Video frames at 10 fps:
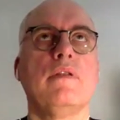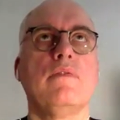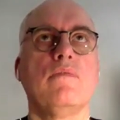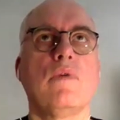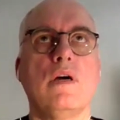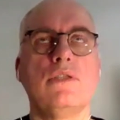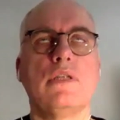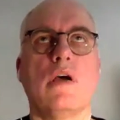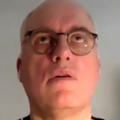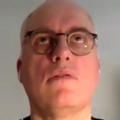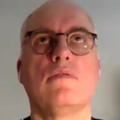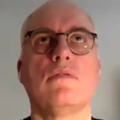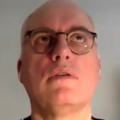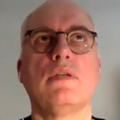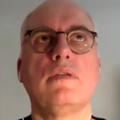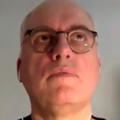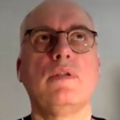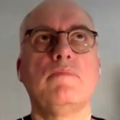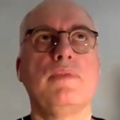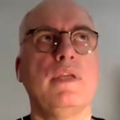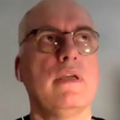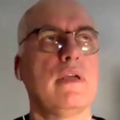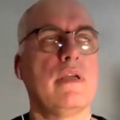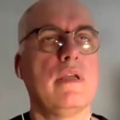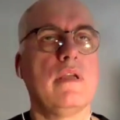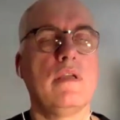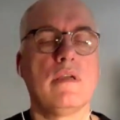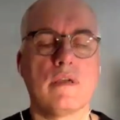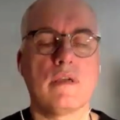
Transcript: in Warsaw, it will be a